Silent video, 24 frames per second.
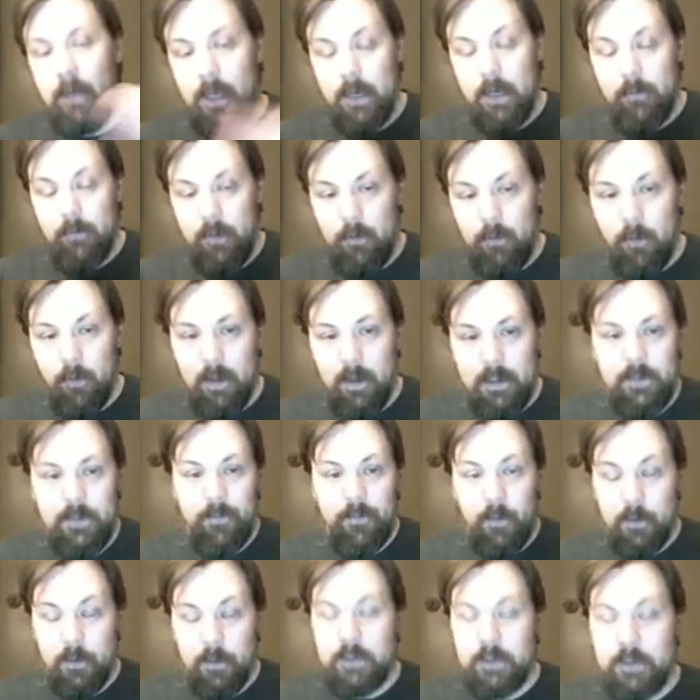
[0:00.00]
everyone's
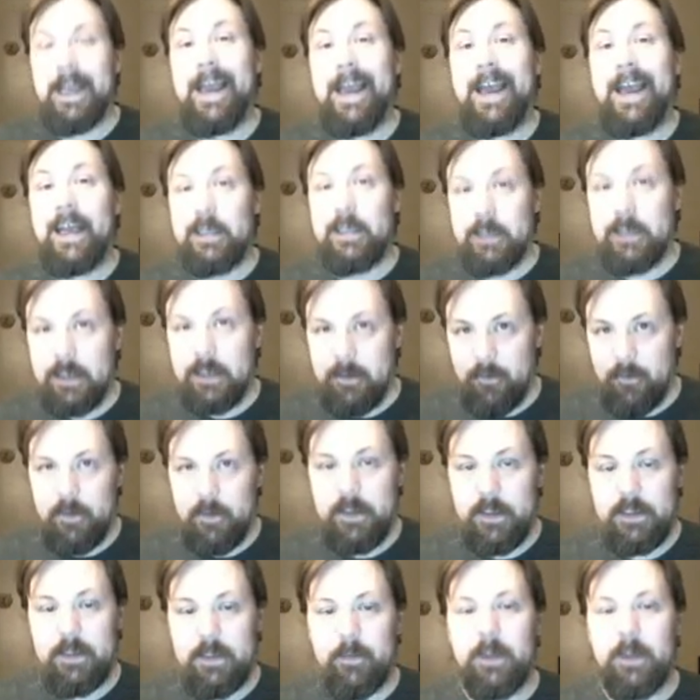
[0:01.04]
first task for this